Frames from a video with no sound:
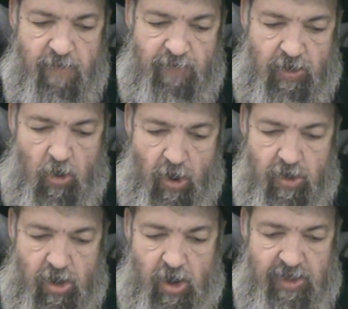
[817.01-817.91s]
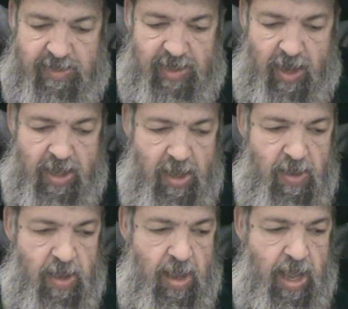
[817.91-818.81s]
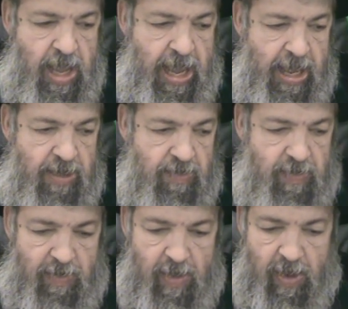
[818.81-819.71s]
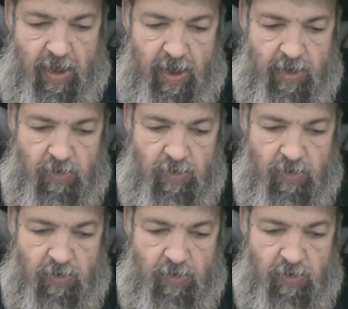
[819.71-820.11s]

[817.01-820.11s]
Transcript: V'korchen and uh,